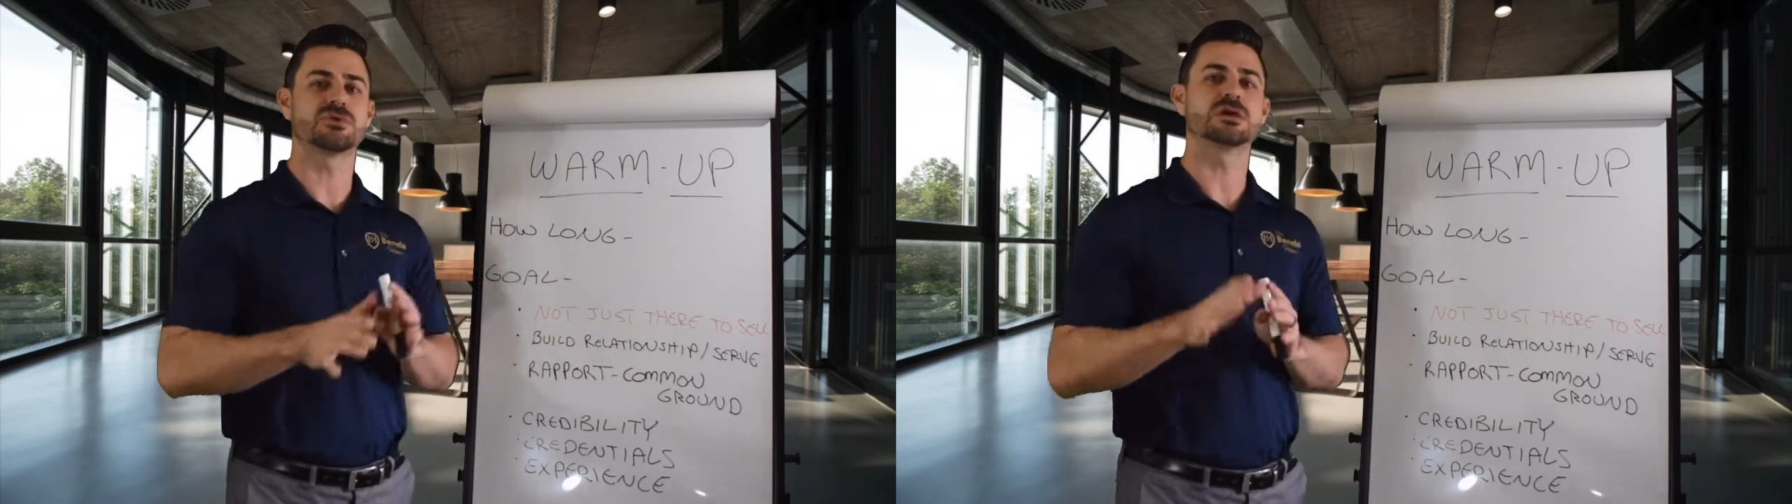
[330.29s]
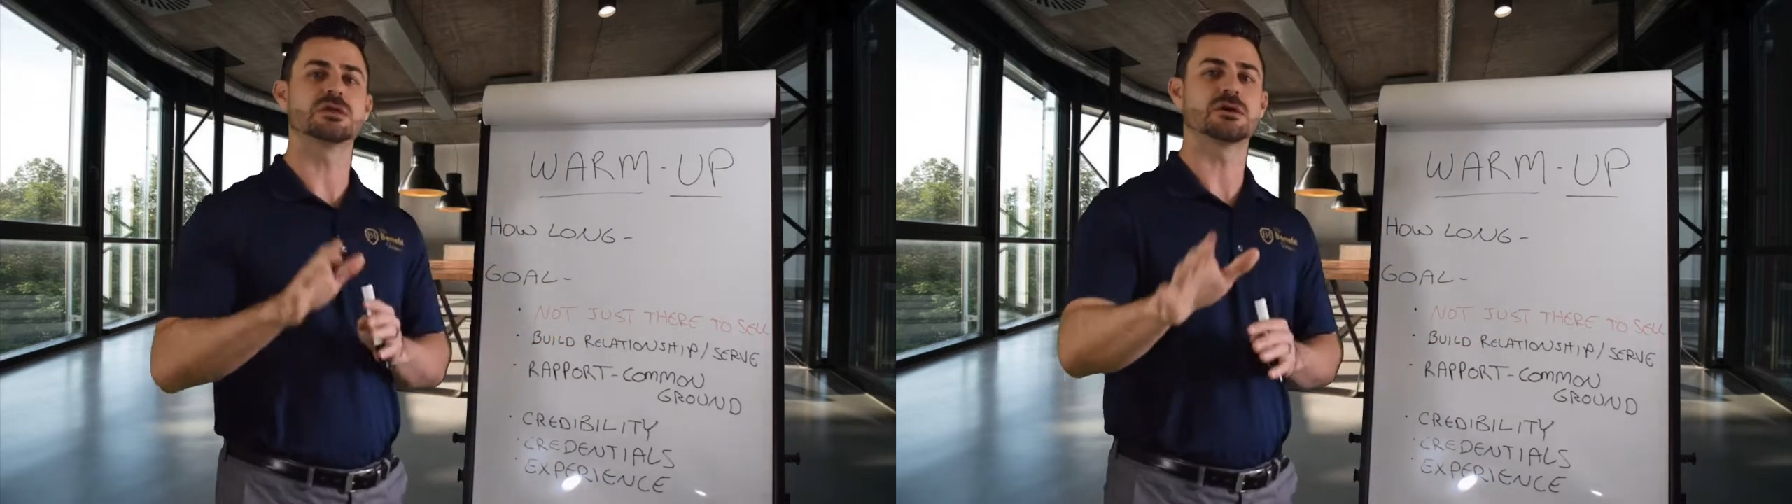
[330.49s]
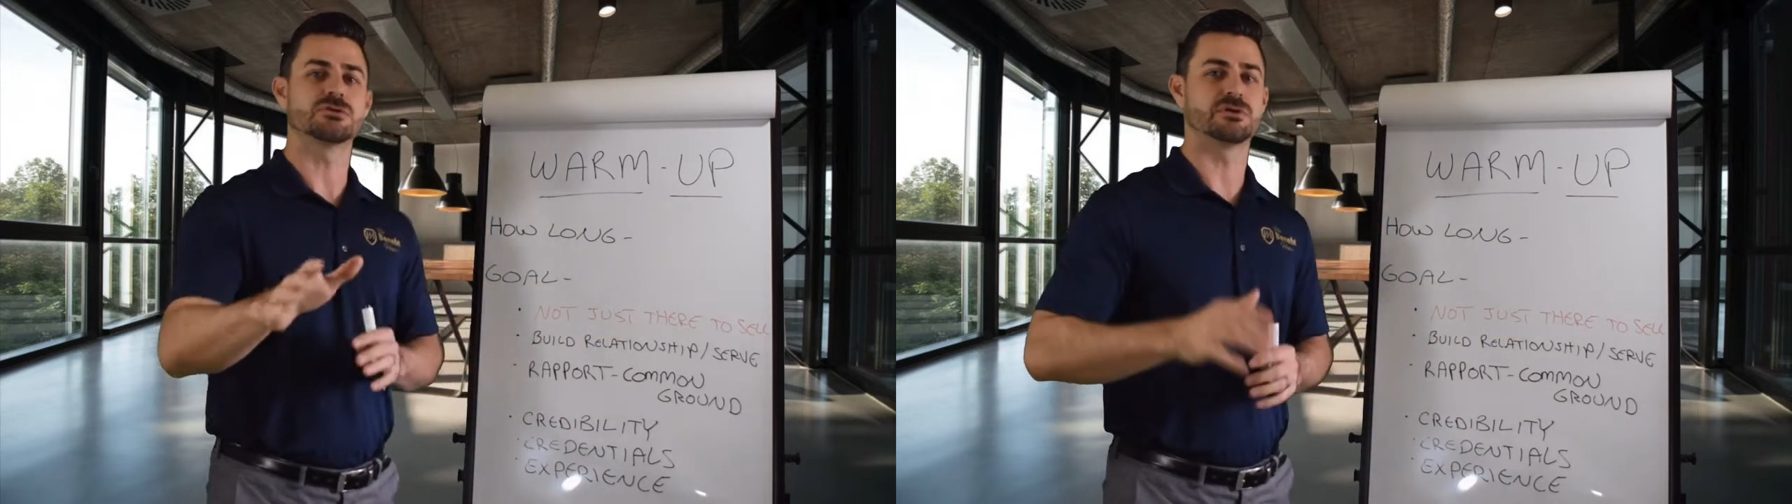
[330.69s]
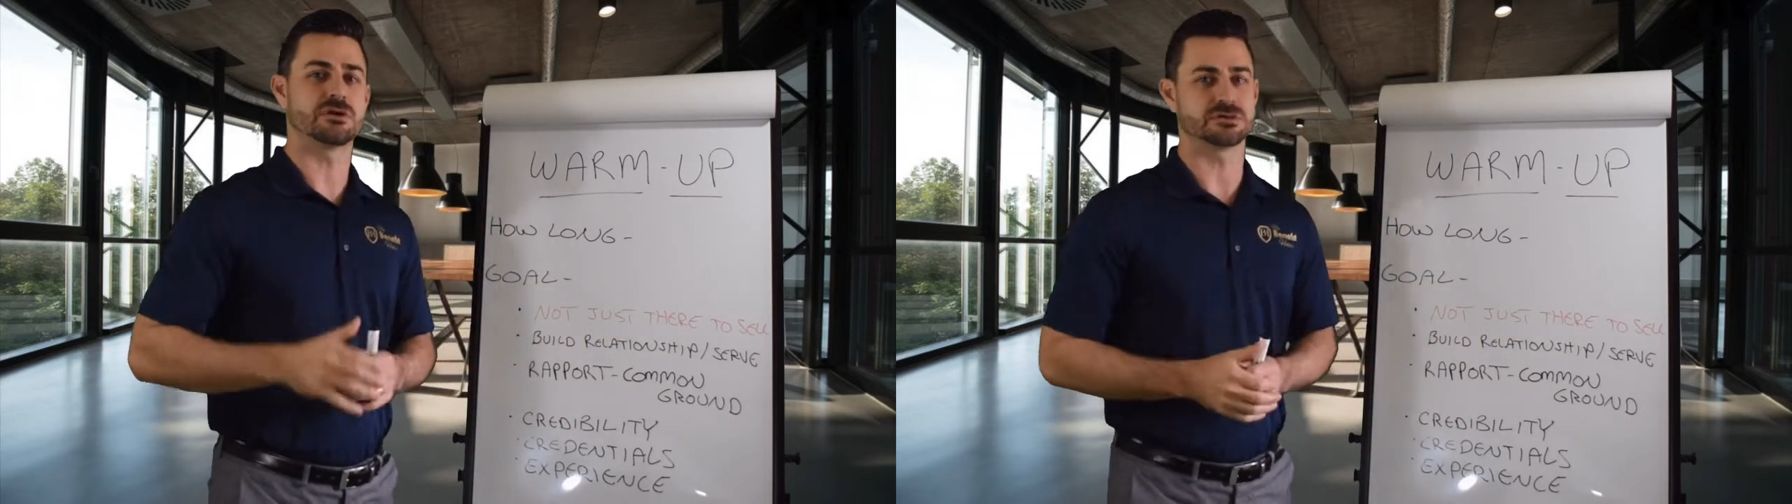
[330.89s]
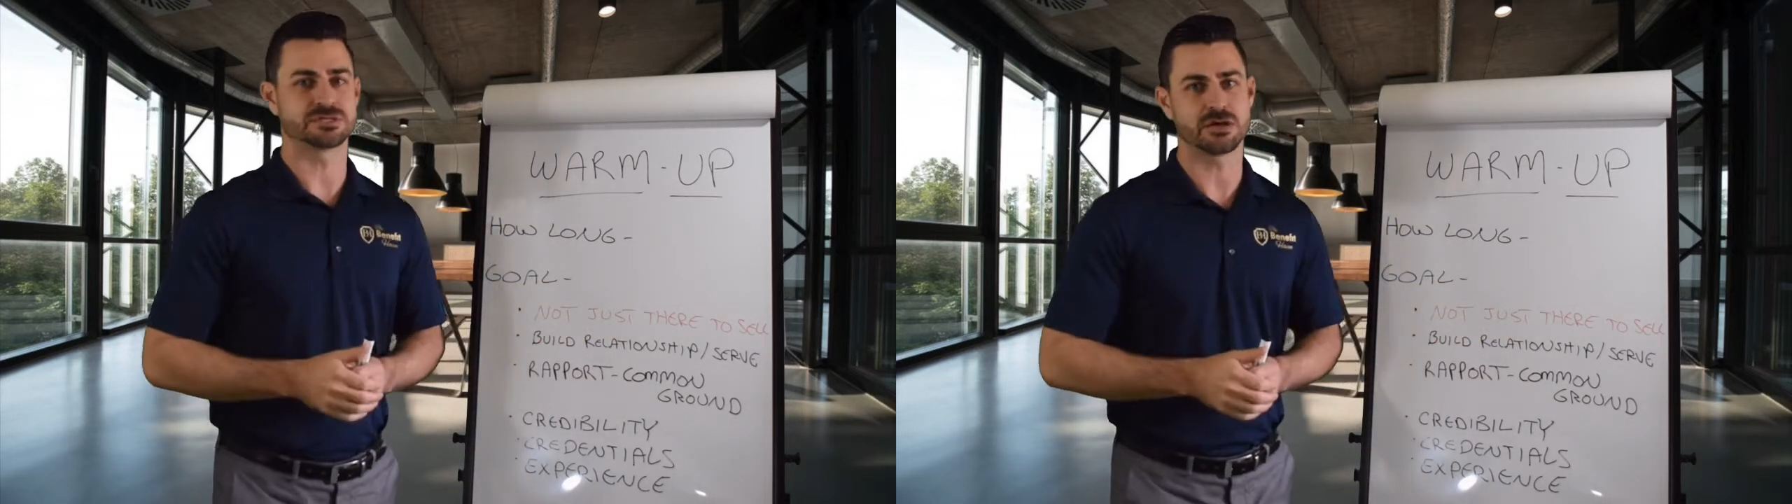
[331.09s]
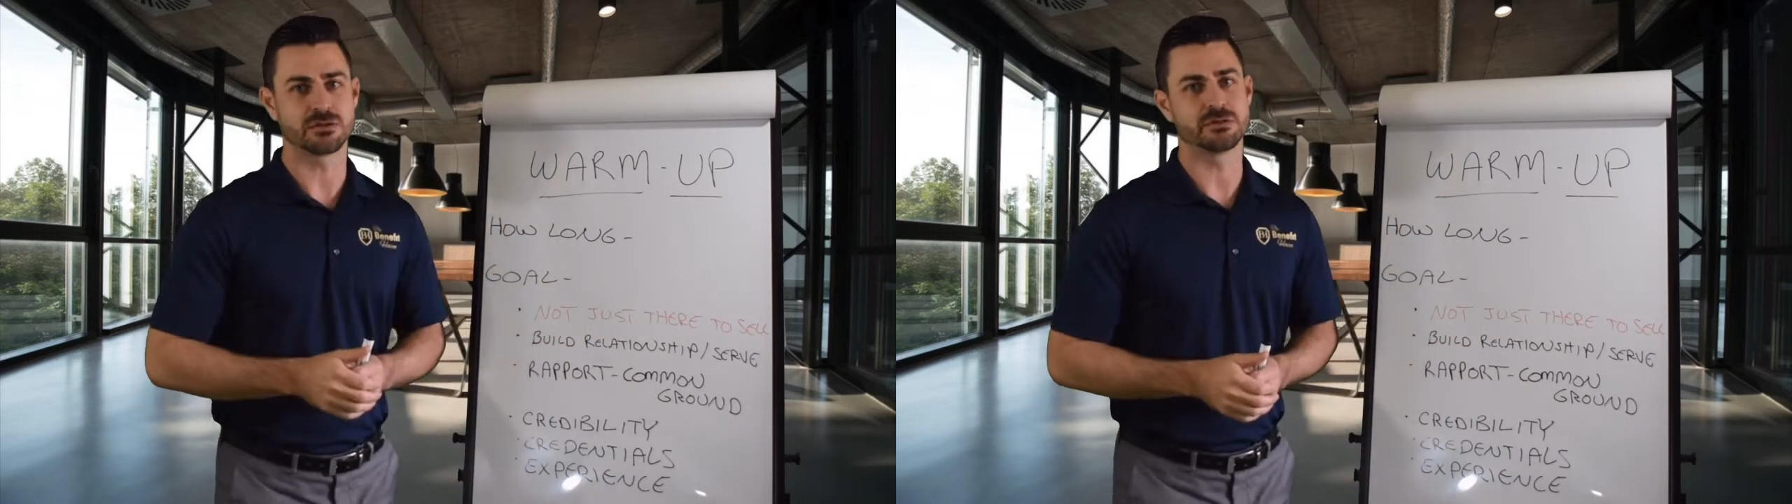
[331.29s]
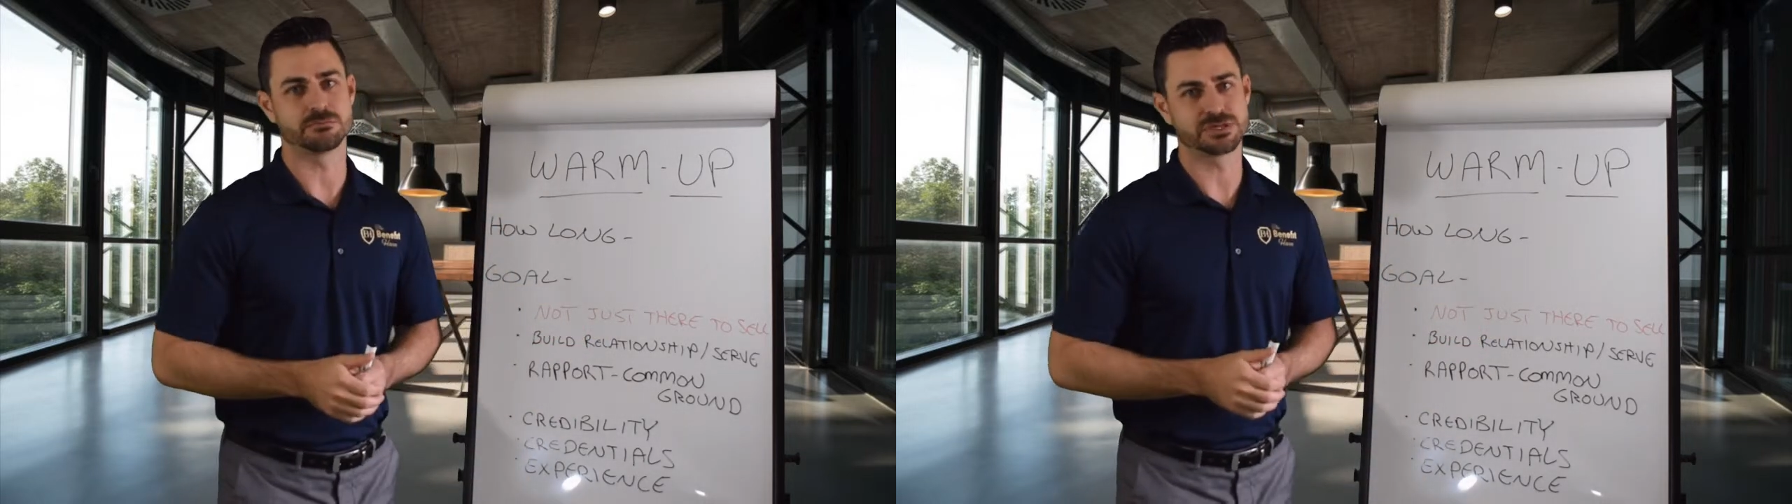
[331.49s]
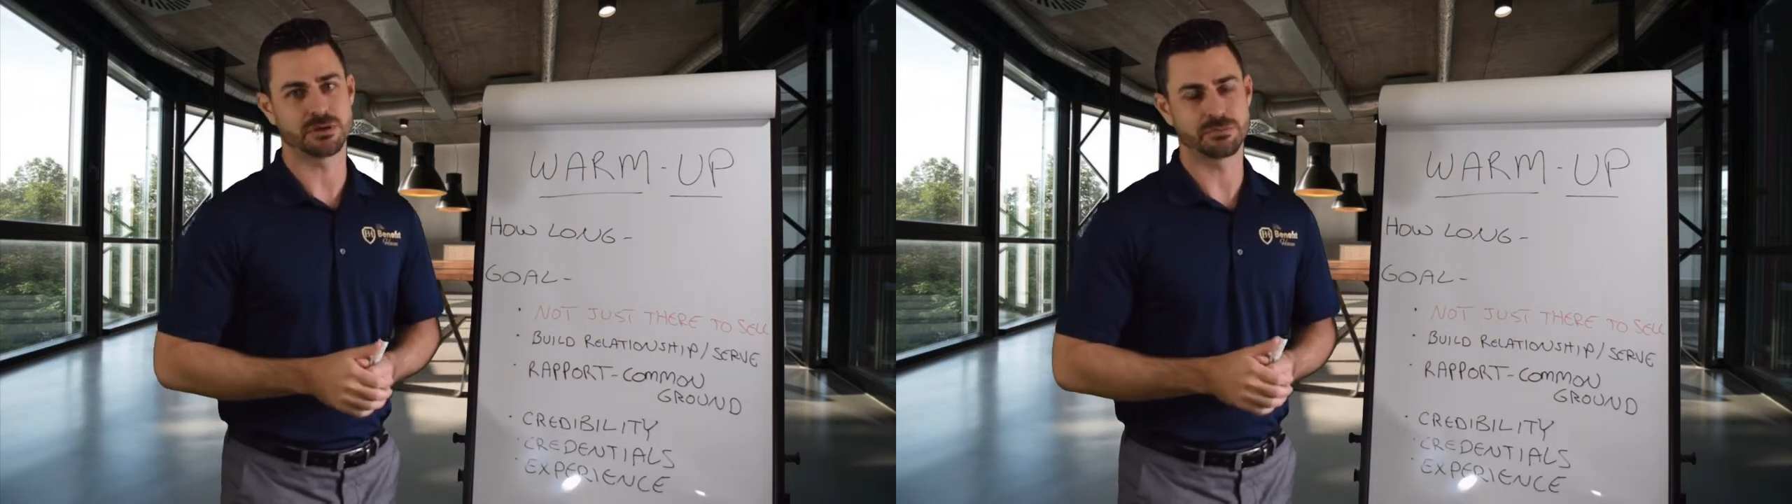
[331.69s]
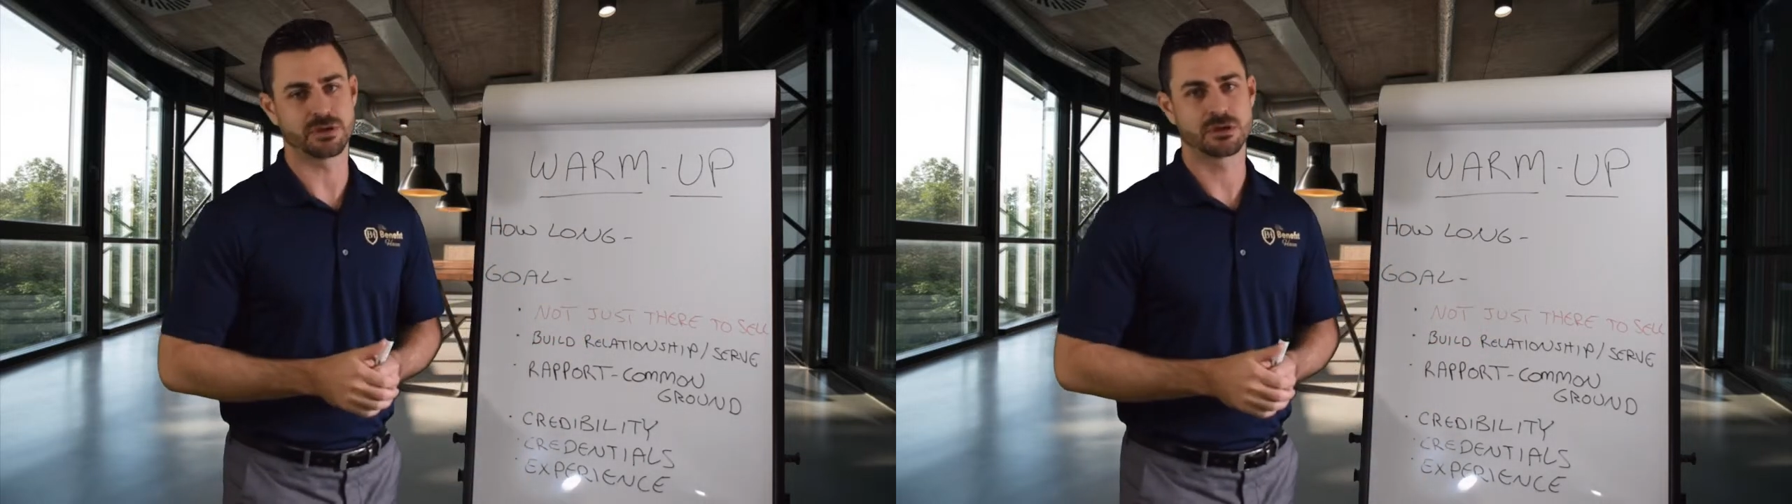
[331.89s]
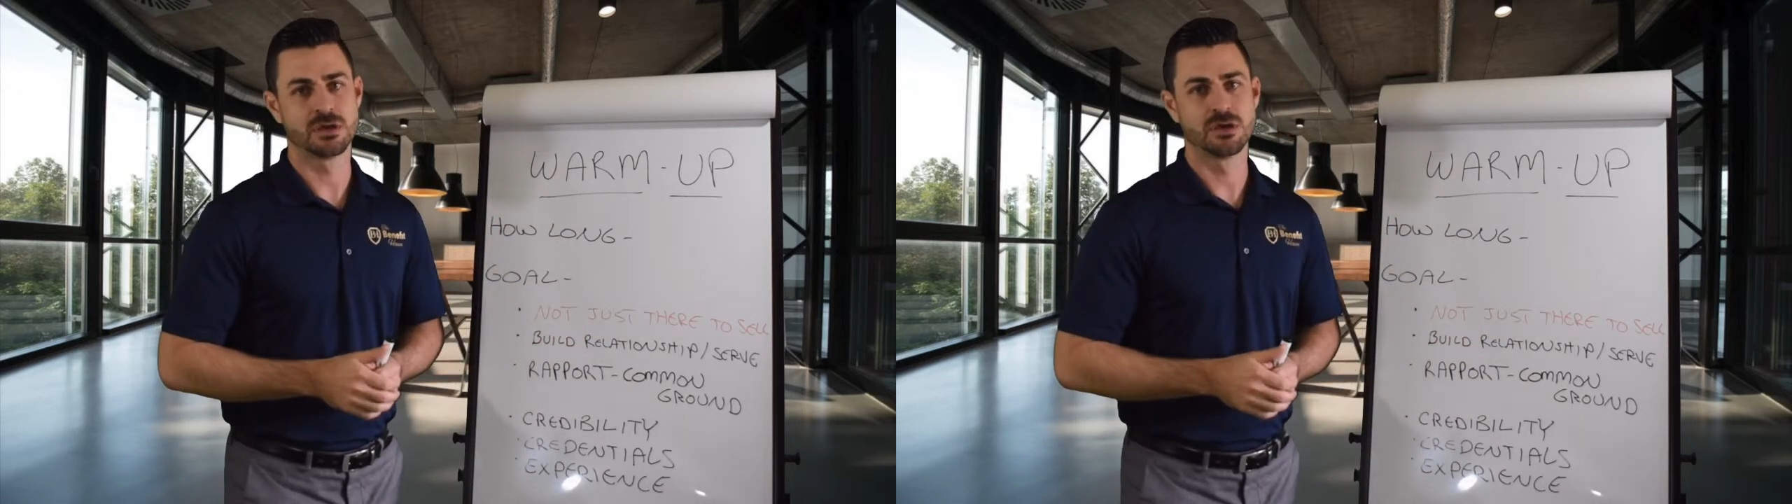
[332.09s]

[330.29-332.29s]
thinking that you're there to sell them something,